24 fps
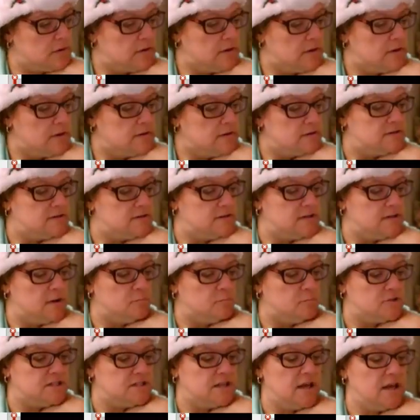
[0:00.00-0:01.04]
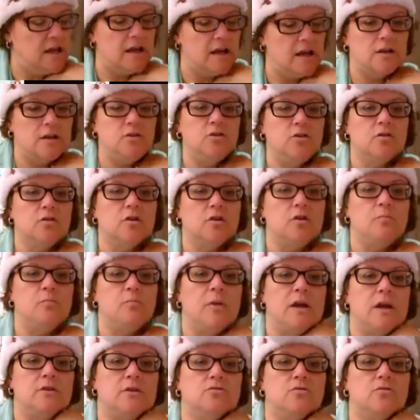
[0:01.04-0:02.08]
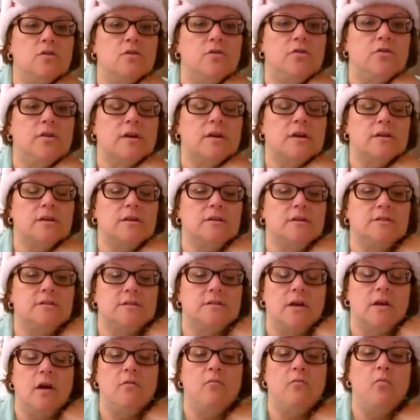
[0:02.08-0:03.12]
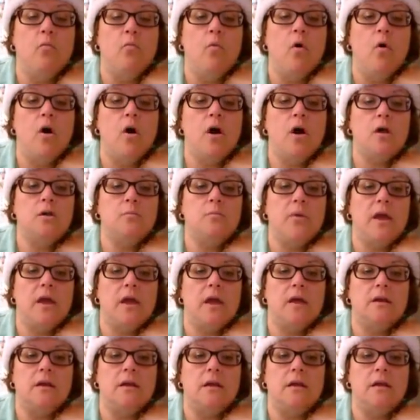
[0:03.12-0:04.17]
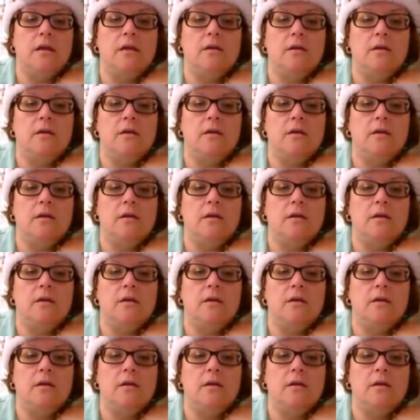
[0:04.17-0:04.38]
Step 10, you're going to measure the thickness of one penny